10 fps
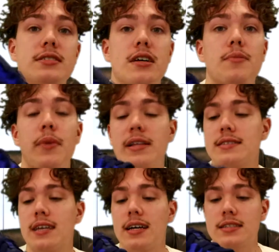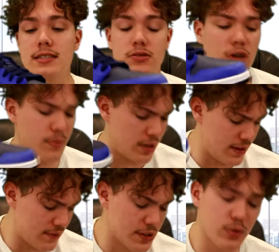some men's sizes. So I
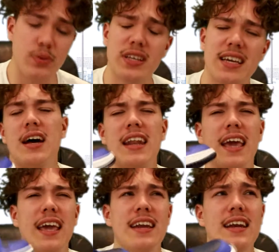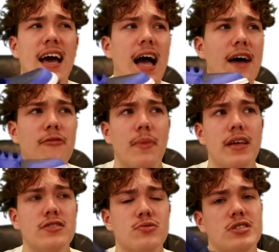believe this would be like an eight and a half
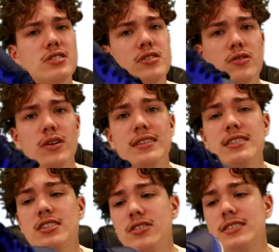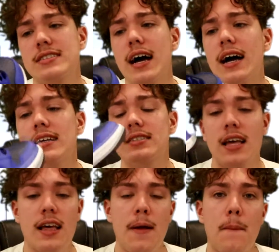men's, which, you know, it's a good size.
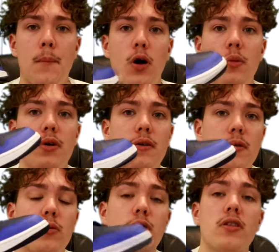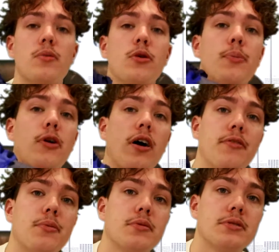Probably one of the more
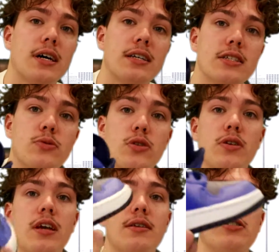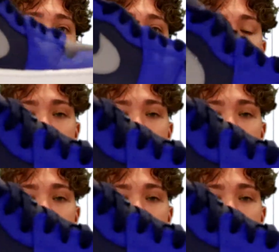profitable sizes when you get shoes